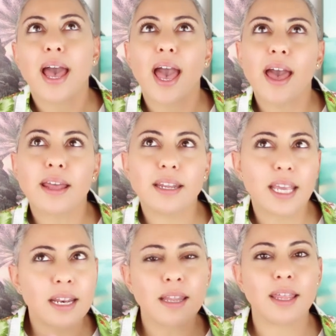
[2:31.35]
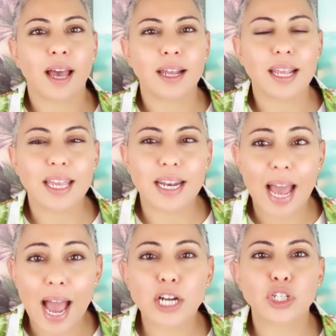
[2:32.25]
And in that, it
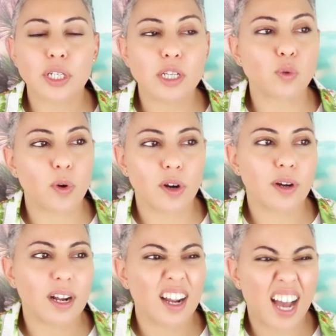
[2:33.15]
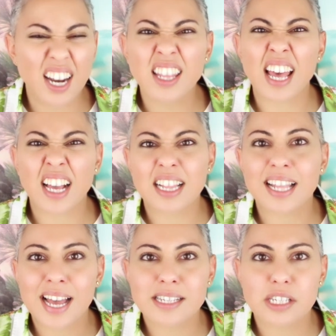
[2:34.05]
actually is where kind of that
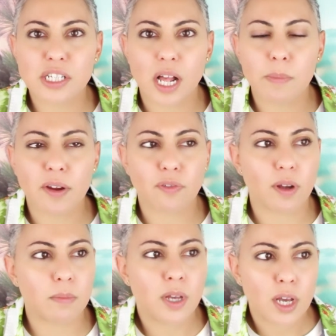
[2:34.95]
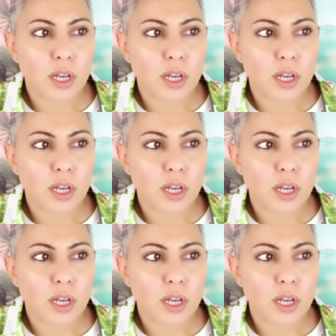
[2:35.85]
class is coming from.